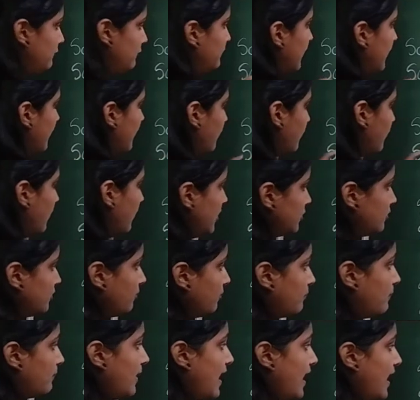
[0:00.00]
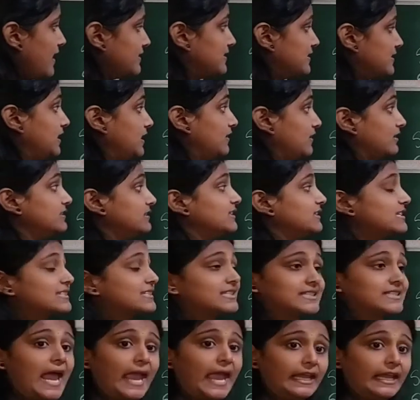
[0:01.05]
we are going to pass here the
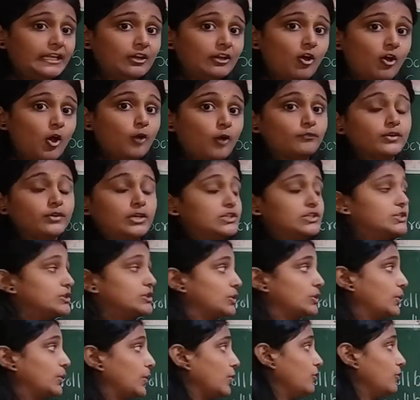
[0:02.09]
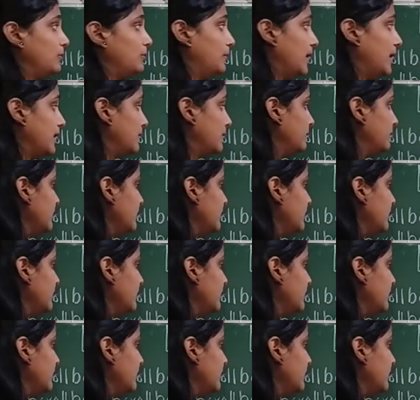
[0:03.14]
style of a scroll bar.